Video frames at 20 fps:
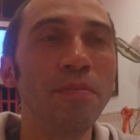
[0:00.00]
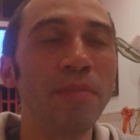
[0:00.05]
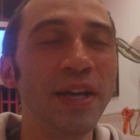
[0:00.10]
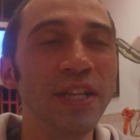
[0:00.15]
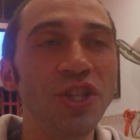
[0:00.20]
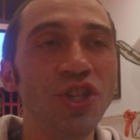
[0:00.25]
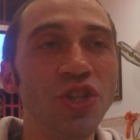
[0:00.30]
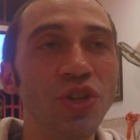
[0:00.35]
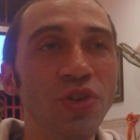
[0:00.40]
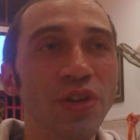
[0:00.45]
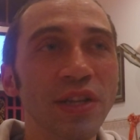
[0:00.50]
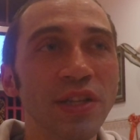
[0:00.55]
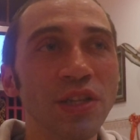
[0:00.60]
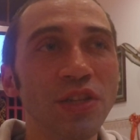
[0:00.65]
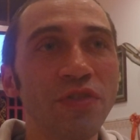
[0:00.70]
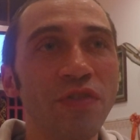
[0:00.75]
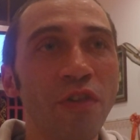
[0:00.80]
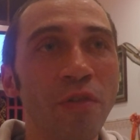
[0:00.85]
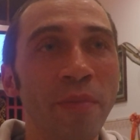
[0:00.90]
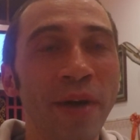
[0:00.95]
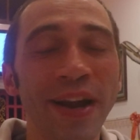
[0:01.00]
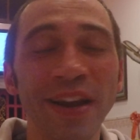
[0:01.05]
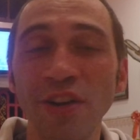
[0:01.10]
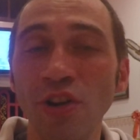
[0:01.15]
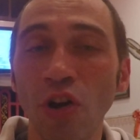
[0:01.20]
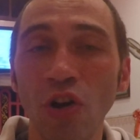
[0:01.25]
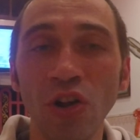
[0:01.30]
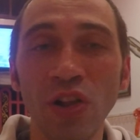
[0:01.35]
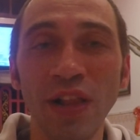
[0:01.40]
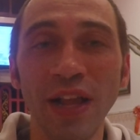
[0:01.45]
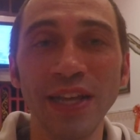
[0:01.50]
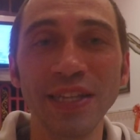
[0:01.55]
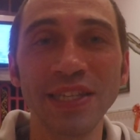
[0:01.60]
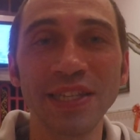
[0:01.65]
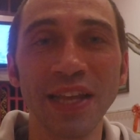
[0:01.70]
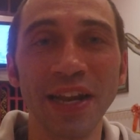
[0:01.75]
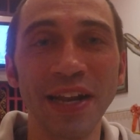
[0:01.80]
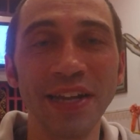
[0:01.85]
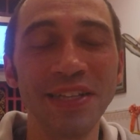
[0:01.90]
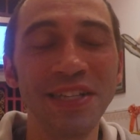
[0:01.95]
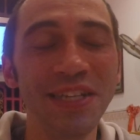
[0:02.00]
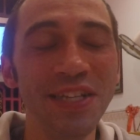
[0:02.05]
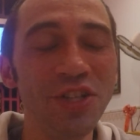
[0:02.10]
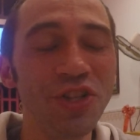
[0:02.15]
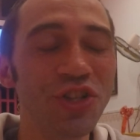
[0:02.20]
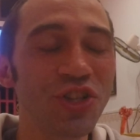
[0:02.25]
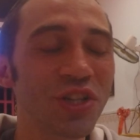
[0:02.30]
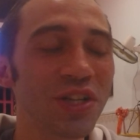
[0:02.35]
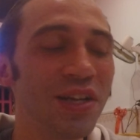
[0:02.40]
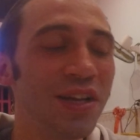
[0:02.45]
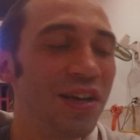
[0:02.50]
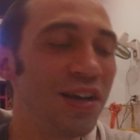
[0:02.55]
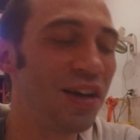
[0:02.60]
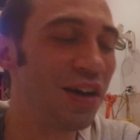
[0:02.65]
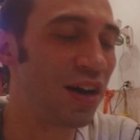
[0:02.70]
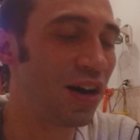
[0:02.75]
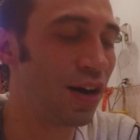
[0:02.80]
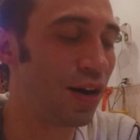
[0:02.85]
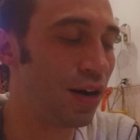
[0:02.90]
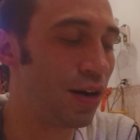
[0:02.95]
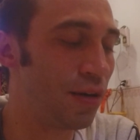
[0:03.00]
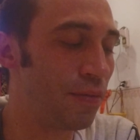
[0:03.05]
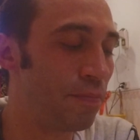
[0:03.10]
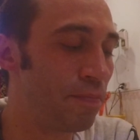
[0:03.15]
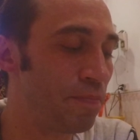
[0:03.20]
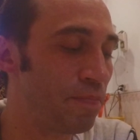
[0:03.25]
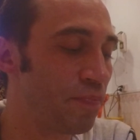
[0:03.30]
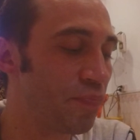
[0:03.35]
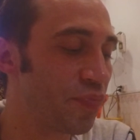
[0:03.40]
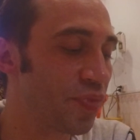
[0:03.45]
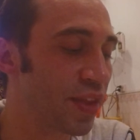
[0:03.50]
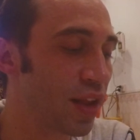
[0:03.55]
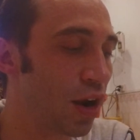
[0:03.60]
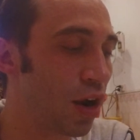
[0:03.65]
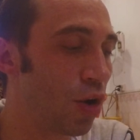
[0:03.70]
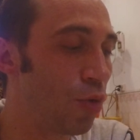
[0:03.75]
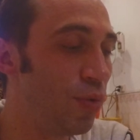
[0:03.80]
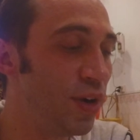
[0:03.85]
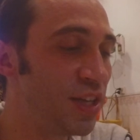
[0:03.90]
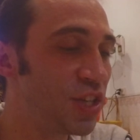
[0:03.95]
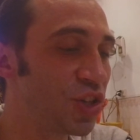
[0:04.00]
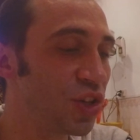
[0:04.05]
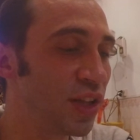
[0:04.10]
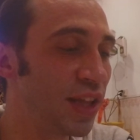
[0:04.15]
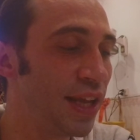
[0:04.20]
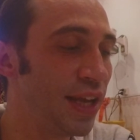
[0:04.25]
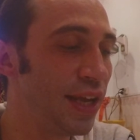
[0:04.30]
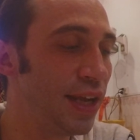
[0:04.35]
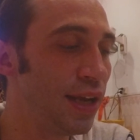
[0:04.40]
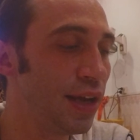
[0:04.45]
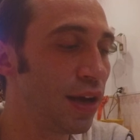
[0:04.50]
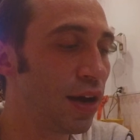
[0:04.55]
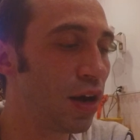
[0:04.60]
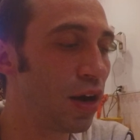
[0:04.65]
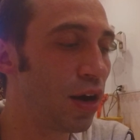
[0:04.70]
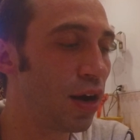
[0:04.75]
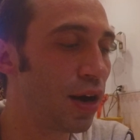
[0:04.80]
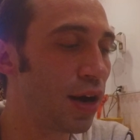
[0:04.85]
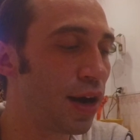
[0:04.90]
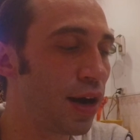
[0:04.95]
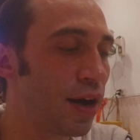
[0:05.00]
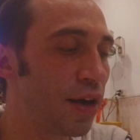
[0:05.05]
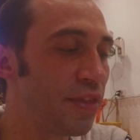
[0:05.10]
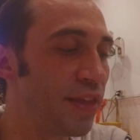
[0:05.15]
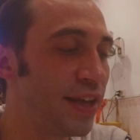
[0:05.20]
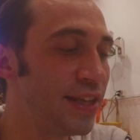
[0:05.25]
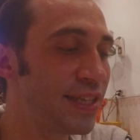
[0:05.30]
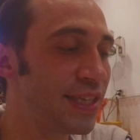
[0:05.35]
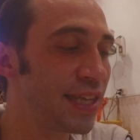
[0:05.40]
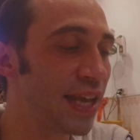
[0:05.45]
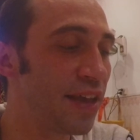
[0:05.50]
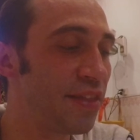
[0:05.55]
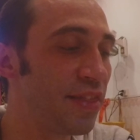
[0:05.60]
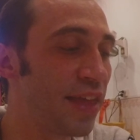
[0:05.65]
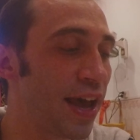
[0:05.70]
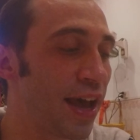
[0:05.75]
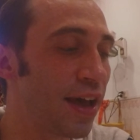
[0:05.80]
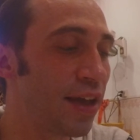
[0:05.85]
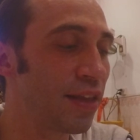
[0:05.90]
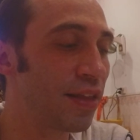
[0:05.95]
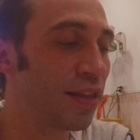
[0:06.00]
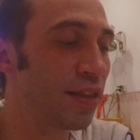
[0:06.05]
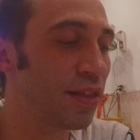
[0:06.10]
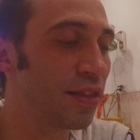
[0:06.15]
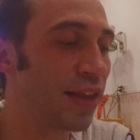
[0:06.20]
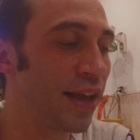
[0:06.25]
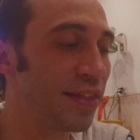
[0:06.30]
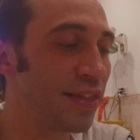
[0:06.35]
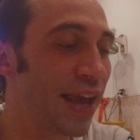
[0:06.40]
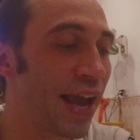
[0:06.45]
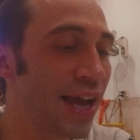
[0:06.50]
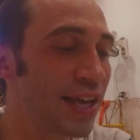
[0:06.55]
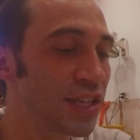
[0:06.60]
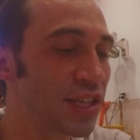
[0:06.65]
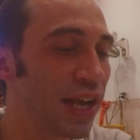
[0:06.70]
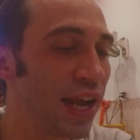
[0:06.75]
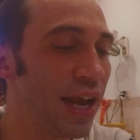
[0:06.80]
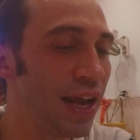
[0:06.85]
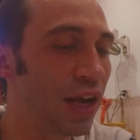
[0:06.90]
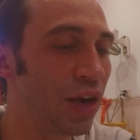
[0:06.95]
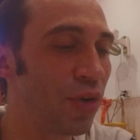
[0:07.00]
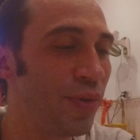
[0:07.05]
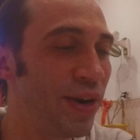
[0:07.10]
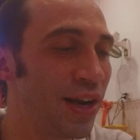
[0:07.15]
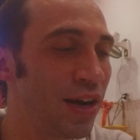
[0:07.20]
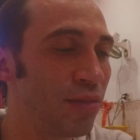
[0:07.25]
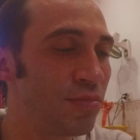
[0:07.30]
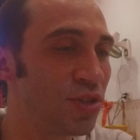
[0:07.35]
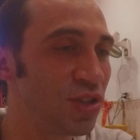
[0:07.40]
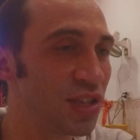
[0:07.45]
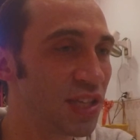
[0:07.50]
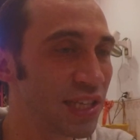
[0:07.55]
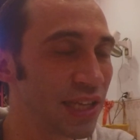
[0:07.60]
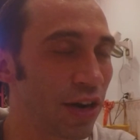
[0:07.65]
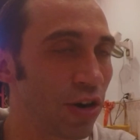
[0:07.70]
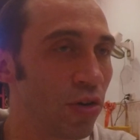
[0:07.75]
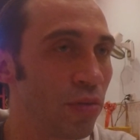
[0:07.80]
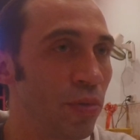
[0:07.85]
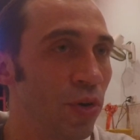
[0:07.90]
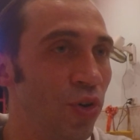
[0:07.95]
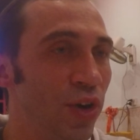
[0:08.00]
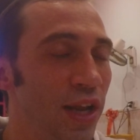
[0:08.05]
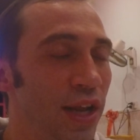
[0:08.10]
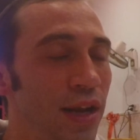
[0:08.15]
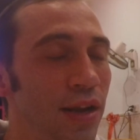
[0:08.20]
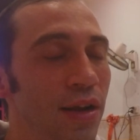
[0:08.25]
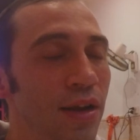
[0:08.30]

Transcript: students from my adult class that I teach, originally they said that, like, they asked, like, hey, can we come to the ceremony?